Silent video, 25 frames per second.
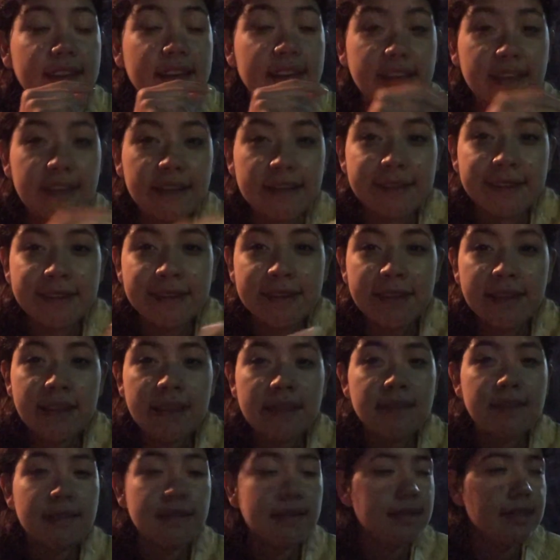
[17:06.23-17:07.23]

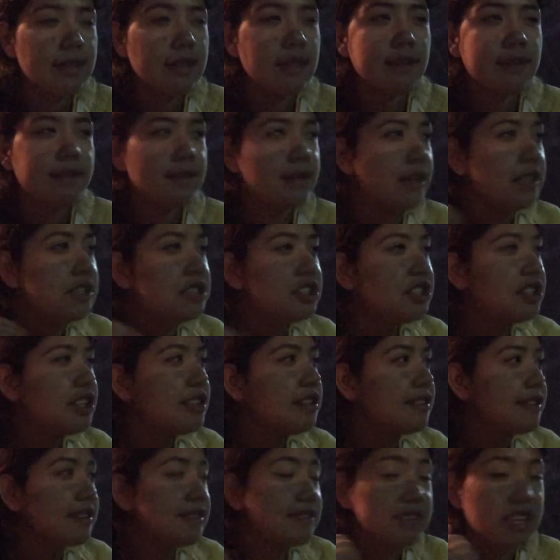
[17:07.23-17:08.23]
easiness, the tension,
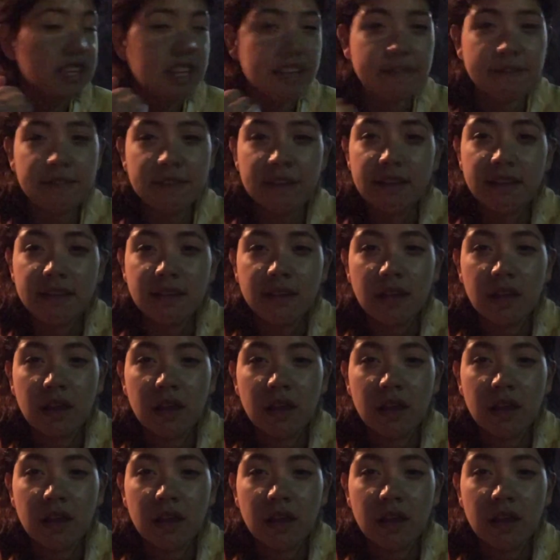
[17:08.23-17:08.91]
the stiffness,